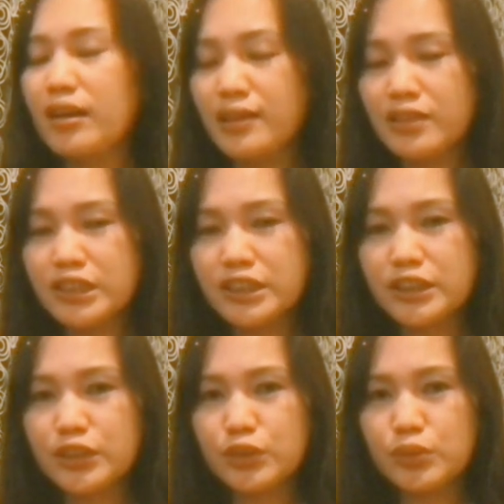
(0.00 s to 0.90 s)
allergic
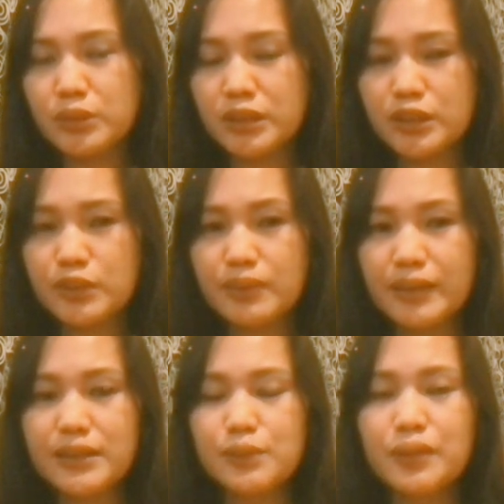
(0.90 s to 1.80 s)
to mosquito
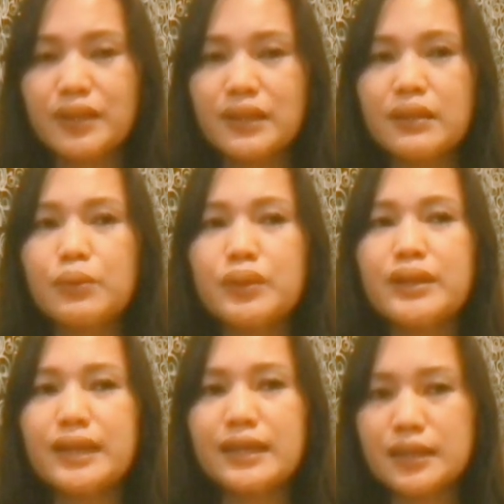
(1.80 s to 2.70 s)
bites. When
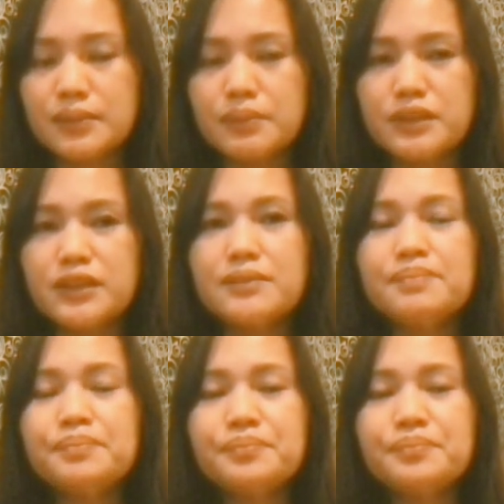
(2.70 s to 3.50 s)
they get bitten,